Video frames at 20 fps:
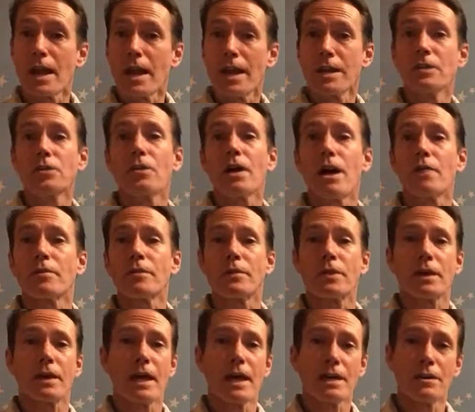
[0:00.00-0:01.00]
handle
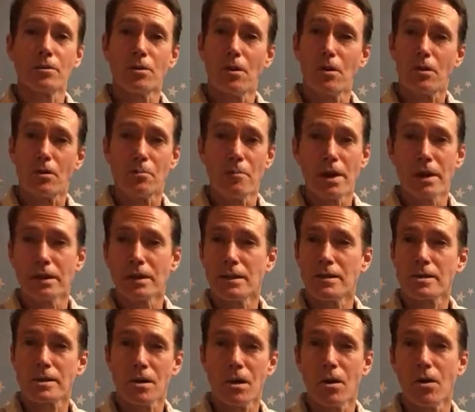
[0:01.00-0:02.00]
everything, handle all the
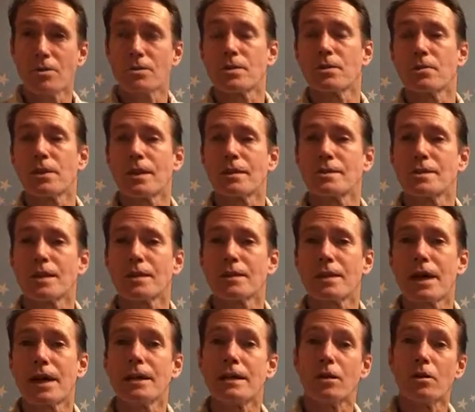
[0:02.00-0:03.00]
maintenance calls and things like
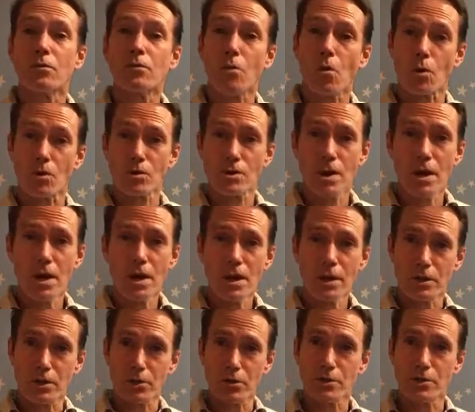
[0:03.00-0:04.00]
that. Now, of course,
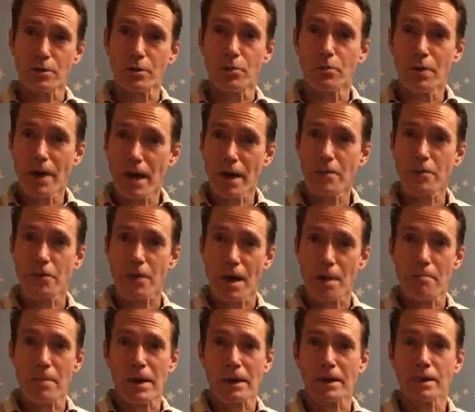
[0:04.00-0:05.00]
you'll still pay for
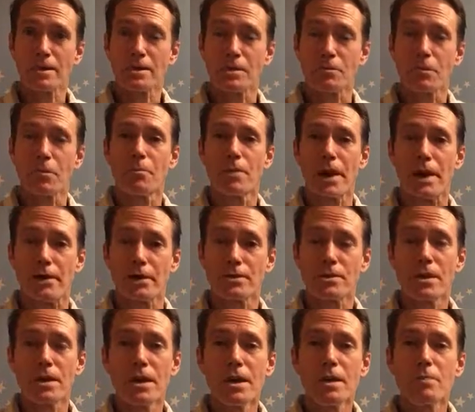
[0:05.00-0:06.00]
that maintenance and
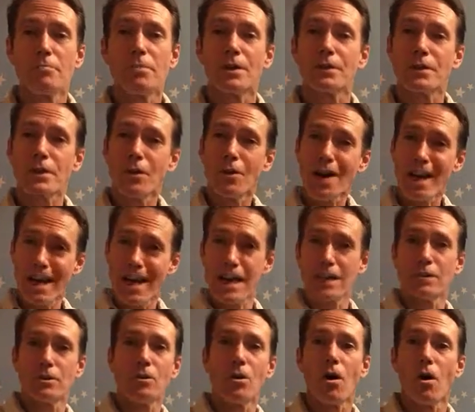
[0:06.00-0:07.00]
repairs, but they'll
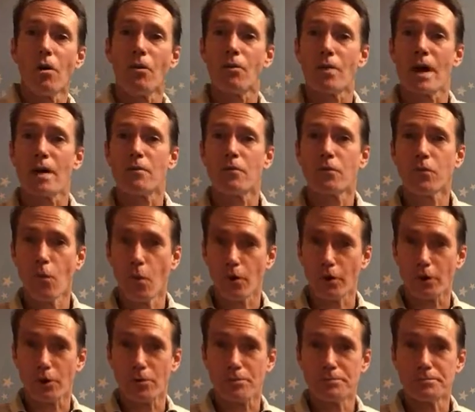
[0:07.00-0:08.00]
handle all that
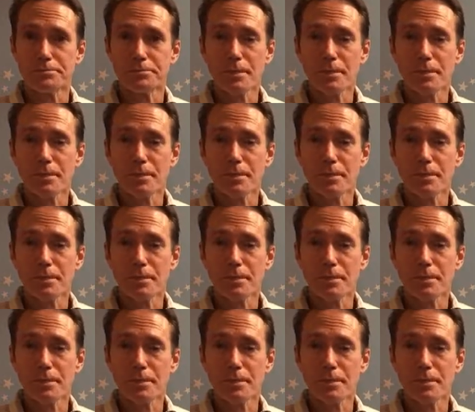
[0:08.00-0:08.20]
for you.